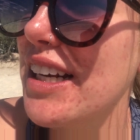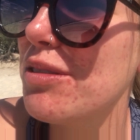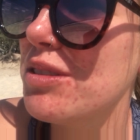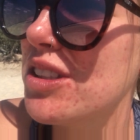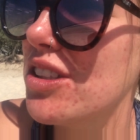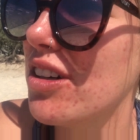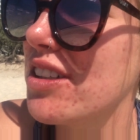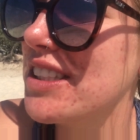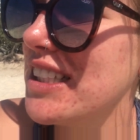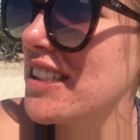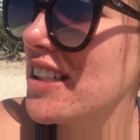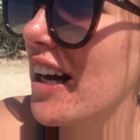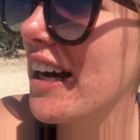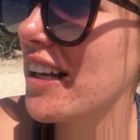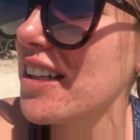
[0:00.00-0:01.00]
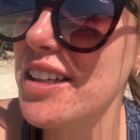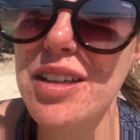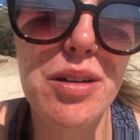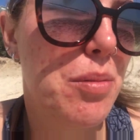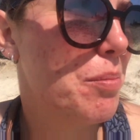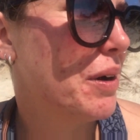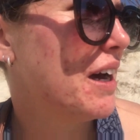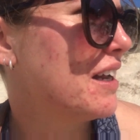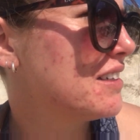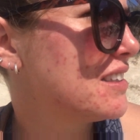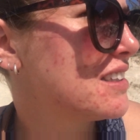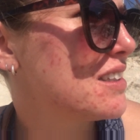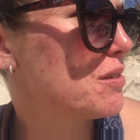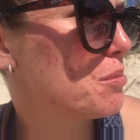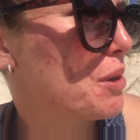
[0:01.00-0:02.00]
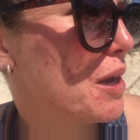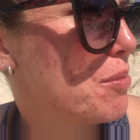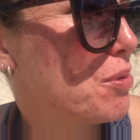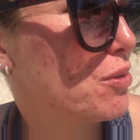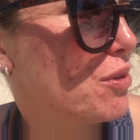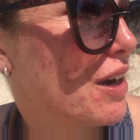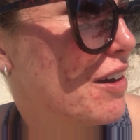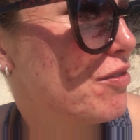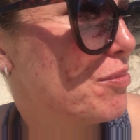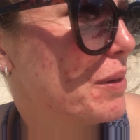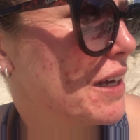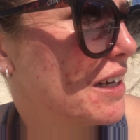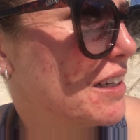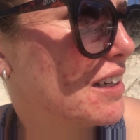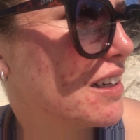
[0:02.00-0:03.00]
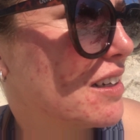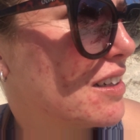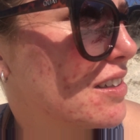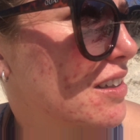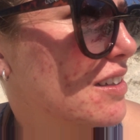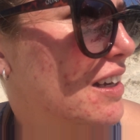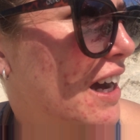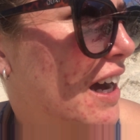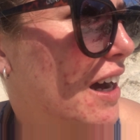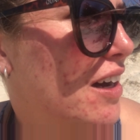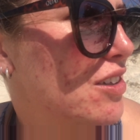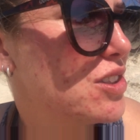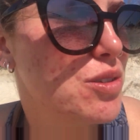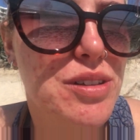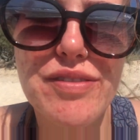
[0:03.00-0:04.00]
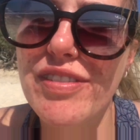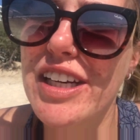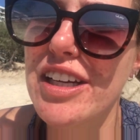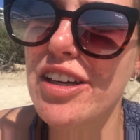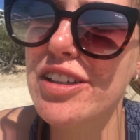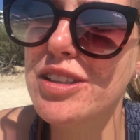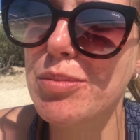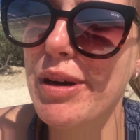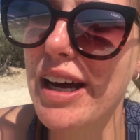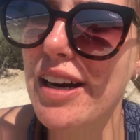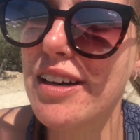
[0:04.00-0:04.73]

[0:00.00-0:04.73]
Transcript: it was doxycycline, but people have been uh, doing videos about